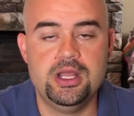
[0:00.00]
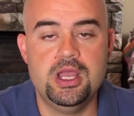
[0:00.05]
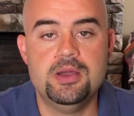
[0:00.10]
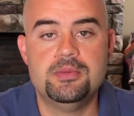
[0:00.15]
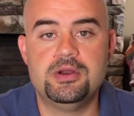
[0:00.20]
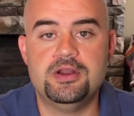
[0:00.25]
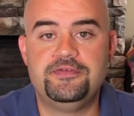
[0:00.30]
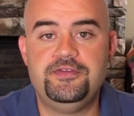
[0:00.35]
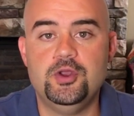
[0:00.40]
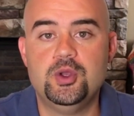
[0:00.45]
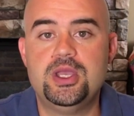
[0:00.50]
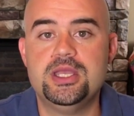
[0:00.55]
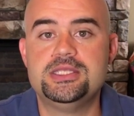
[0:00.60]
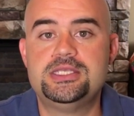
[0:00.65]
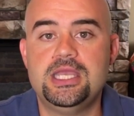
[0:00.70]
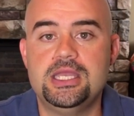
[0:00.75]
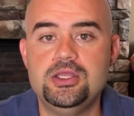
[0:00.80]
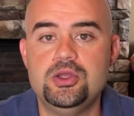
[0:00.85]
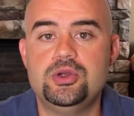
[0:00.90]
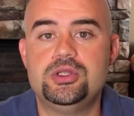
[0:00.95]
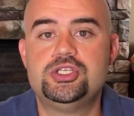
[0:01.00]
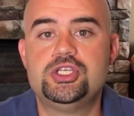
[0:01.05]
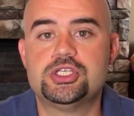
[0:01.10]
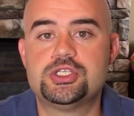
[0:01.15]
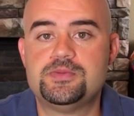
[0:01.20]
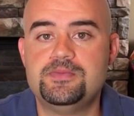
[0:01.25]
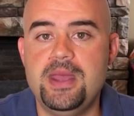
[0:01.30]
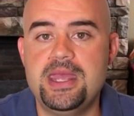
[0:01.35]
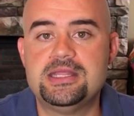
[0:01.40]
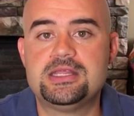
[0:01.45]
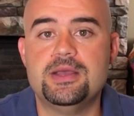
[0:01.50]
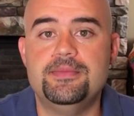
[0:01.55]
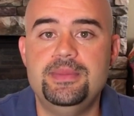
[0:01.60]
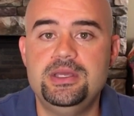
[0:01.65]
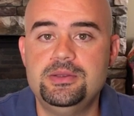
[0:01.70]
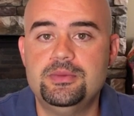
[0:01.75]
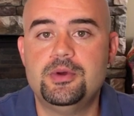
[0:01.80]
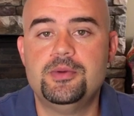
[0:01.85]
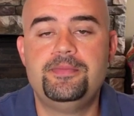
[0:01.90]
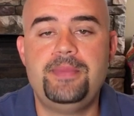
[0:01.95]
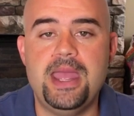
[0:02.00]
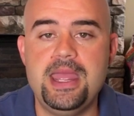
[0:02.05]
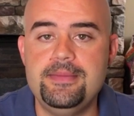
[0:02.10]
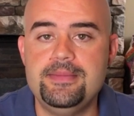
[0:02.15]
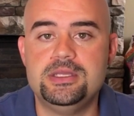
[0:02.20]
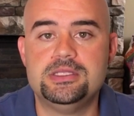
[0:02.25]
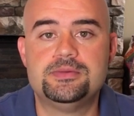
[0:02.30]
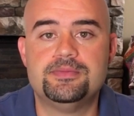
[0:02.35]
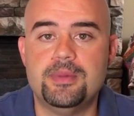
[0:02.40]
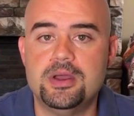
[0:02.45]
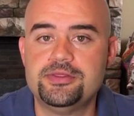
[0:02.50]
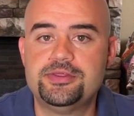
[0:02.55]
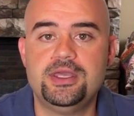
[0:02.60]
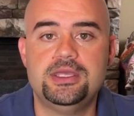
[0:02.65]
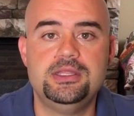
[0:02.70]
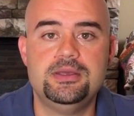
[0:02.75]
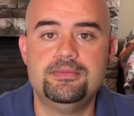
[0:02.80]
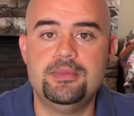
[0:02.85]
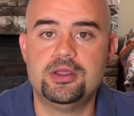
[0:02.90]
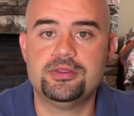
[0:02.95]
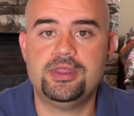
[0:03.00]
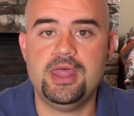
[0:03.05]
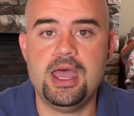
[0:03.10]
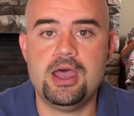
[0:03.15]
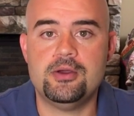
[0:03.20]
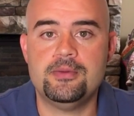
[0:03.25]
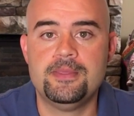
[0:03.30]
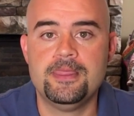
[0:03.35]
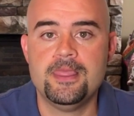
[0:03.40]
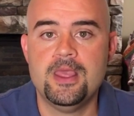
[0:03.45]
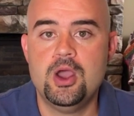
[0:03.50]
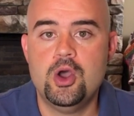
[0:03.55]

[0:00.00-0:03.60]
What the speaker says: But if you continue to just make the minimum payment month in and month out,